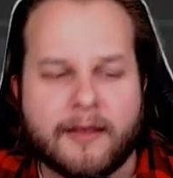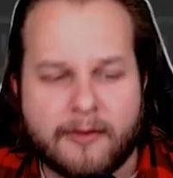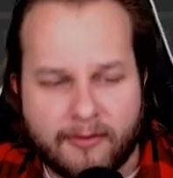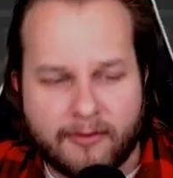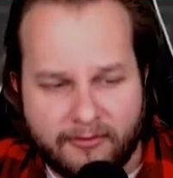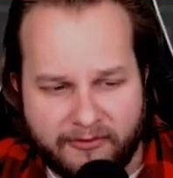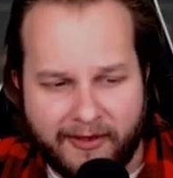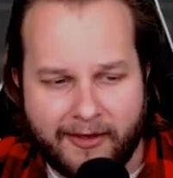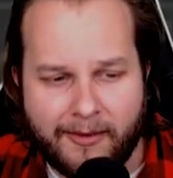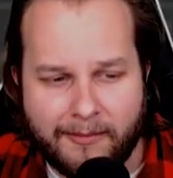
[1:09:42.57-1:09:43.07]

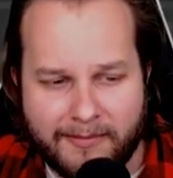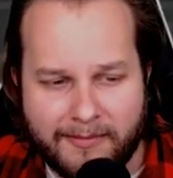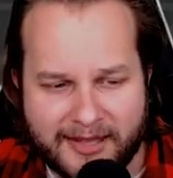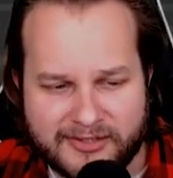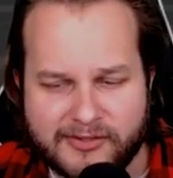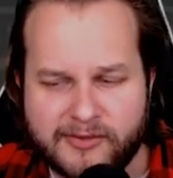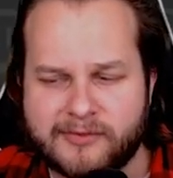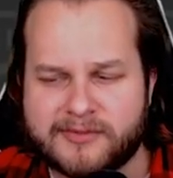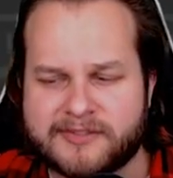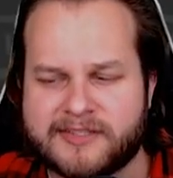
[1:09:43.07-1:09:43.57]
Felt my
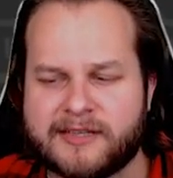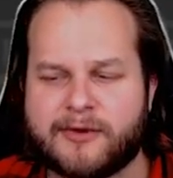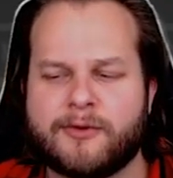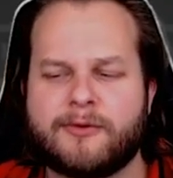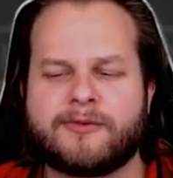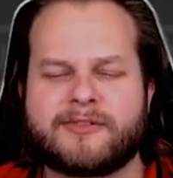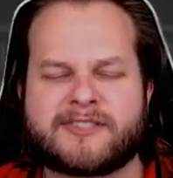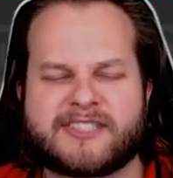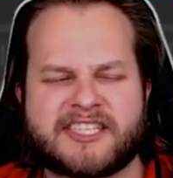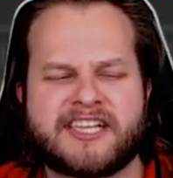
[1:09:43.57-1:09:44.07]
juicy
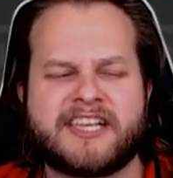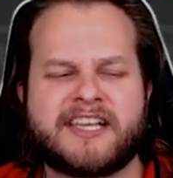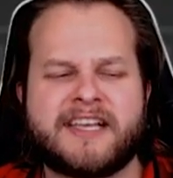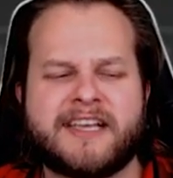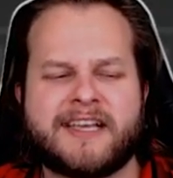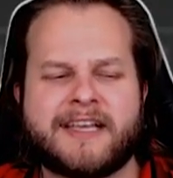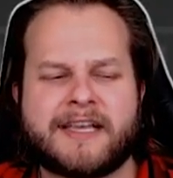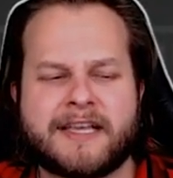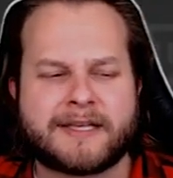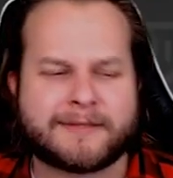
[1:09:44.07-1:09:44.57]

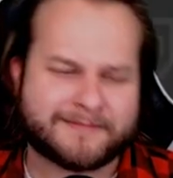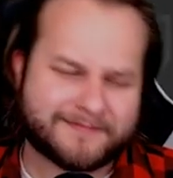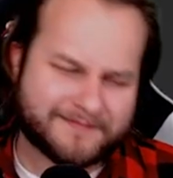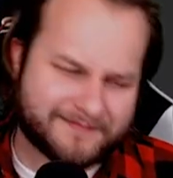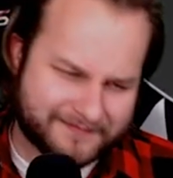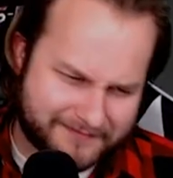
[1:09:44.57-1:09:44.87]
coochie.